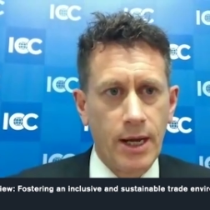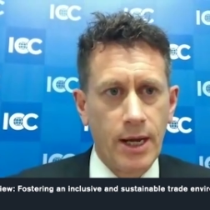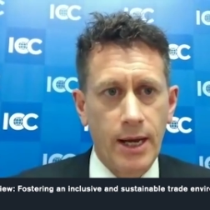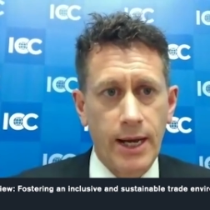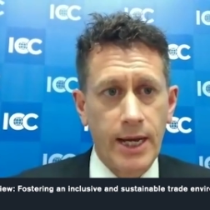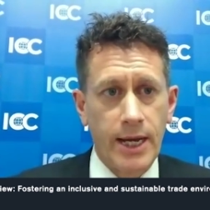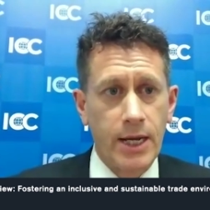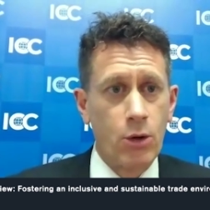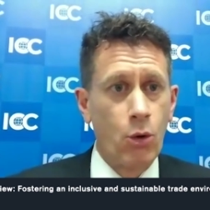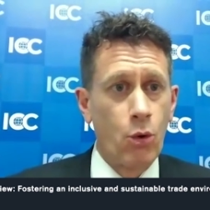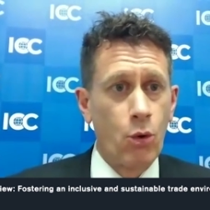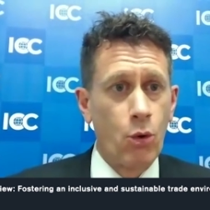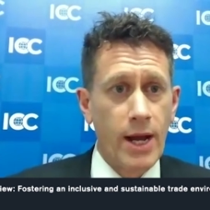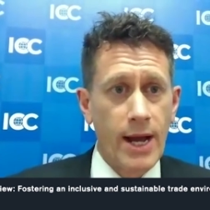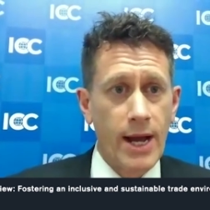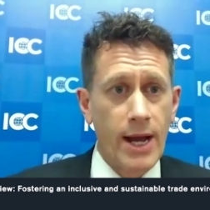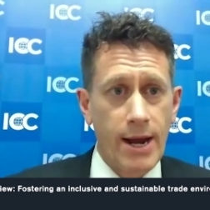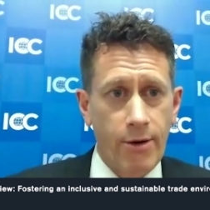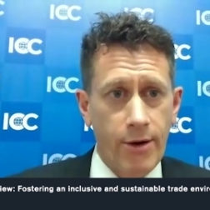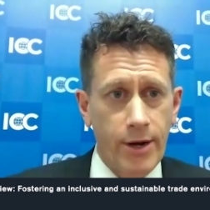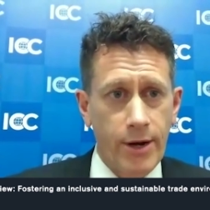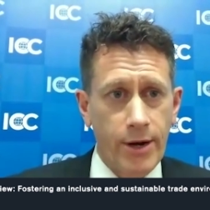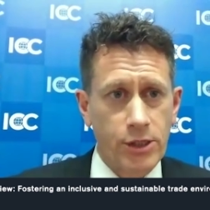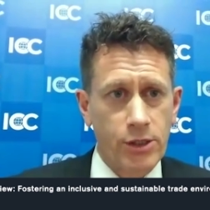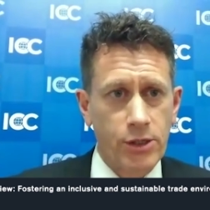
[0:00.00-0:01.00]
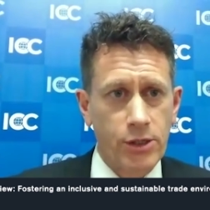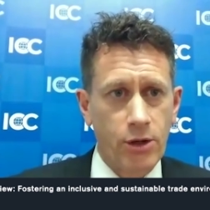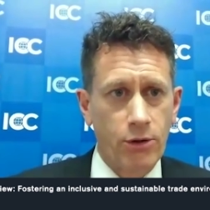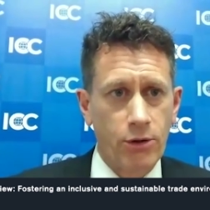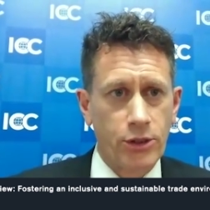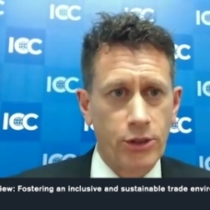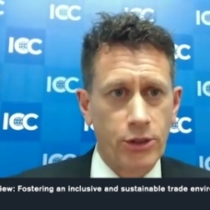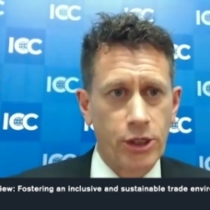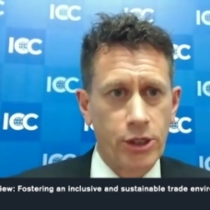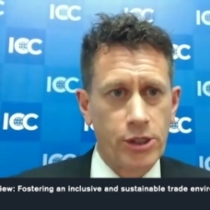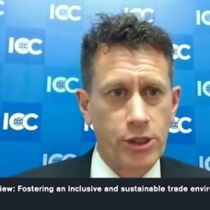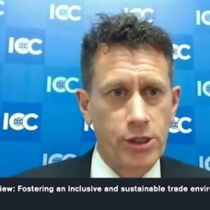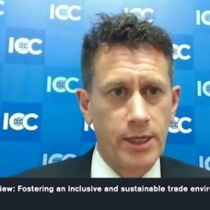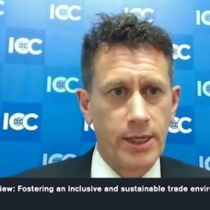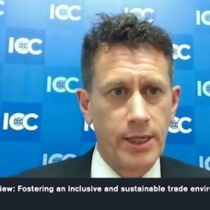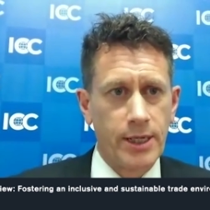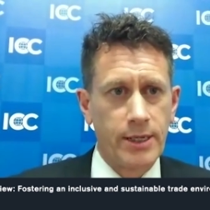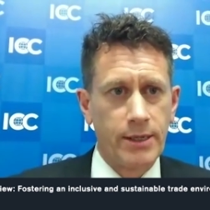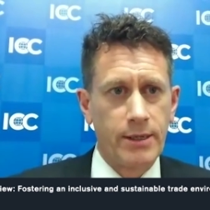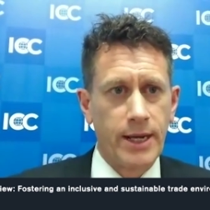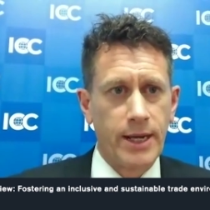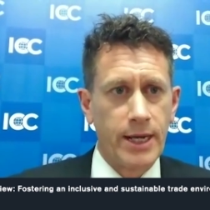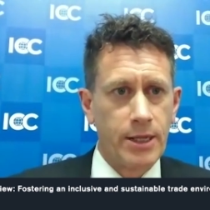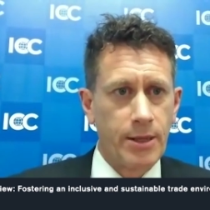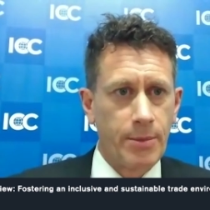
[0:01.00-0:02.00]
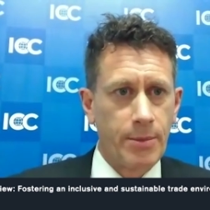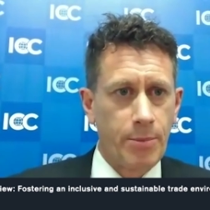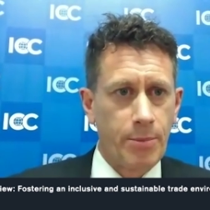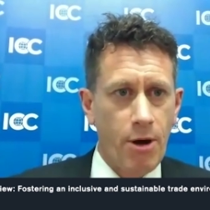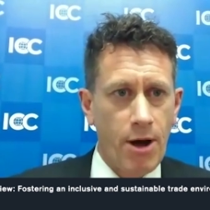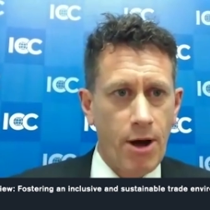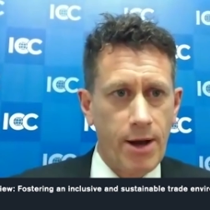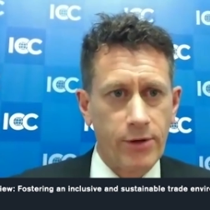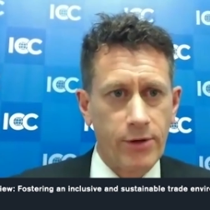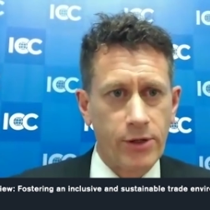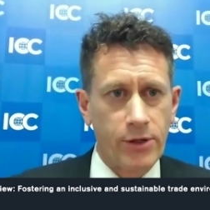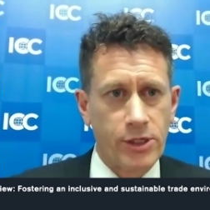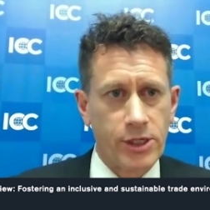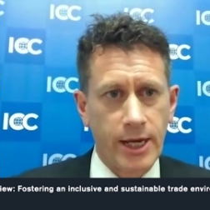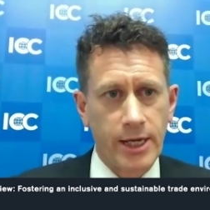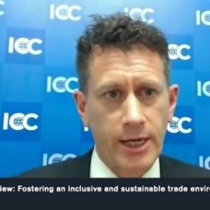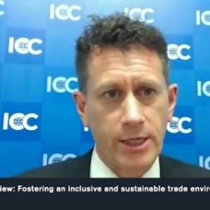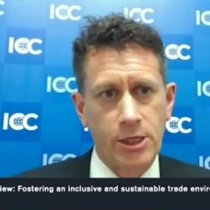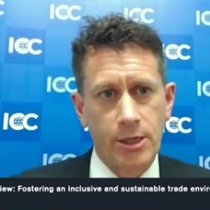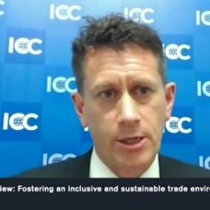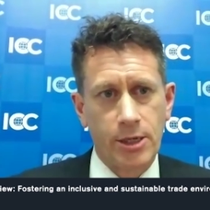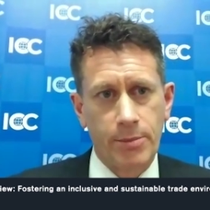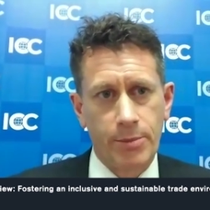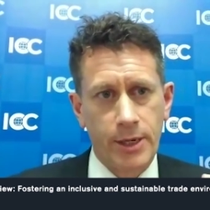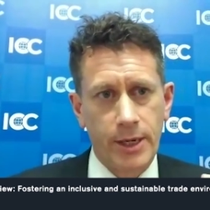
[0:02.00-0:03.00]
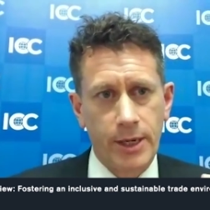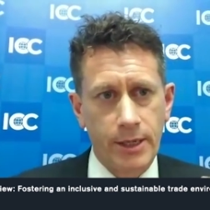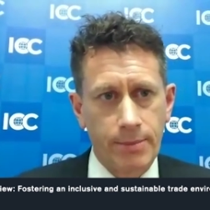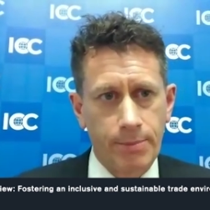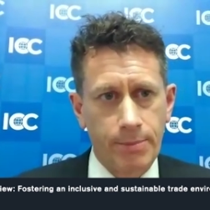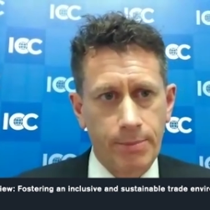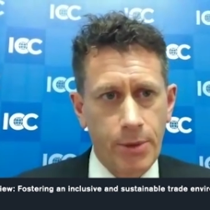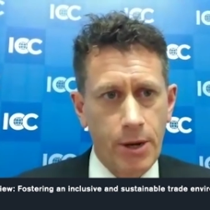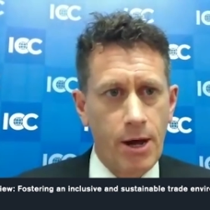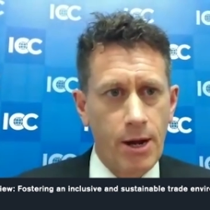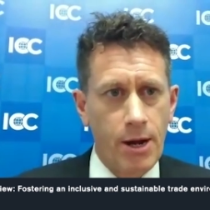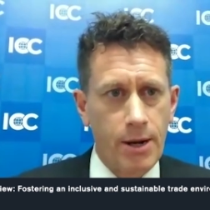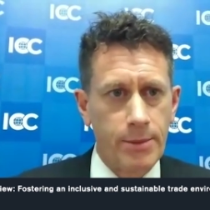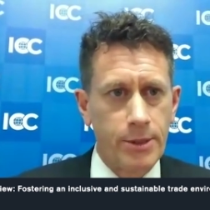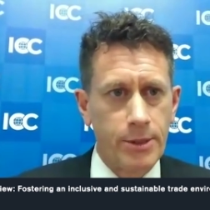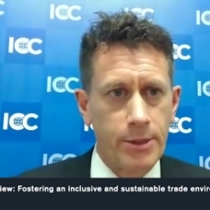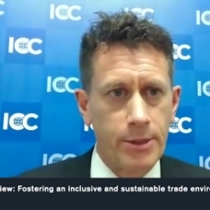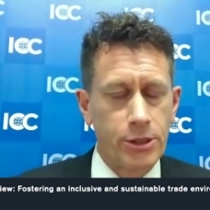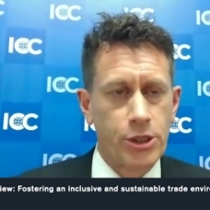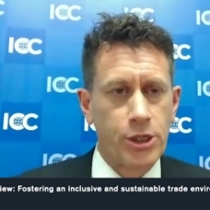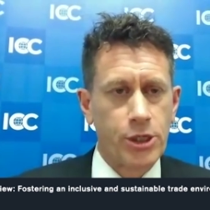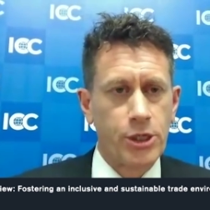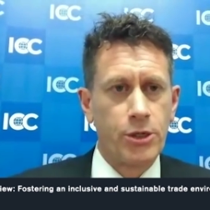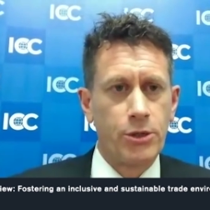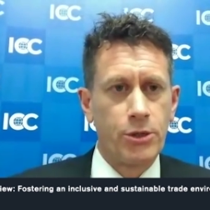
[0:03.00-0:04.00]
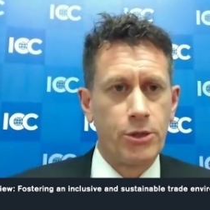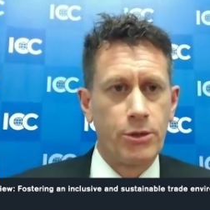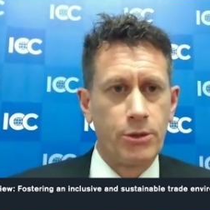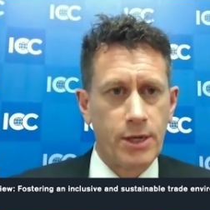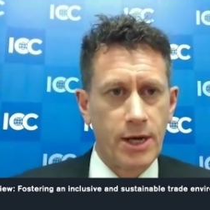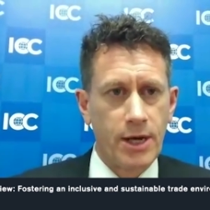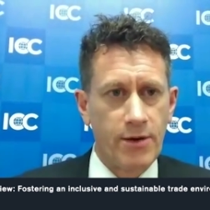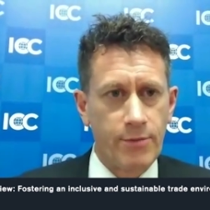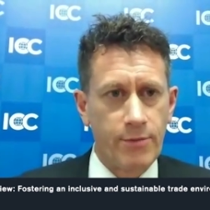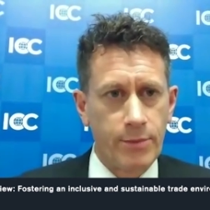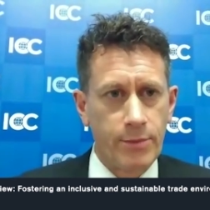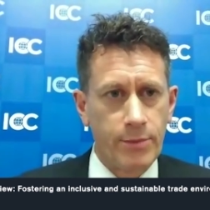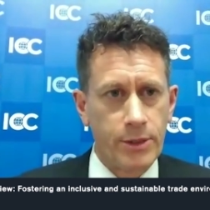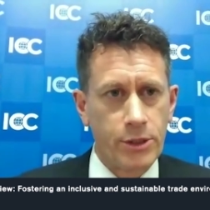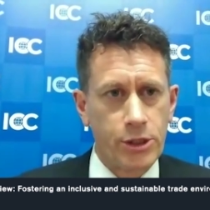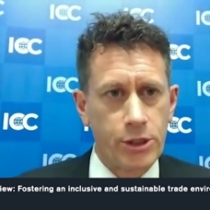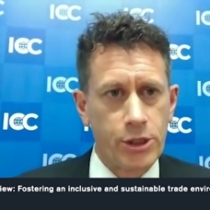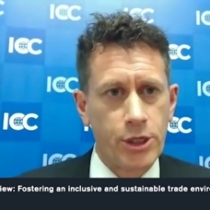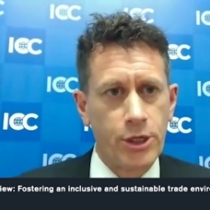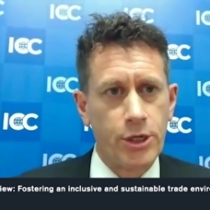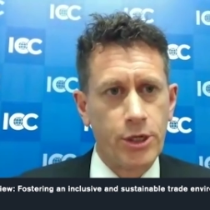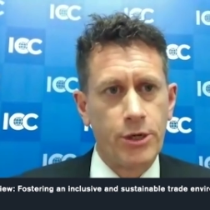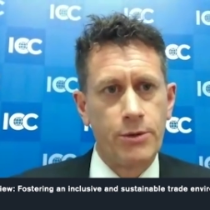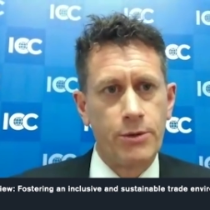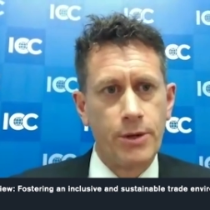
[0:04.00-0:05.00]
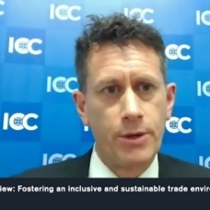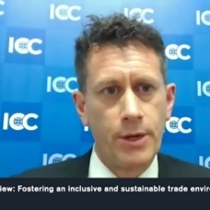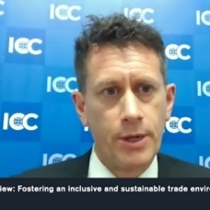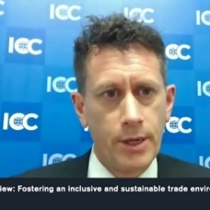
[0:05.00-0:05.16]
in all areas, not just in the private sector, but in Parliament too, government too,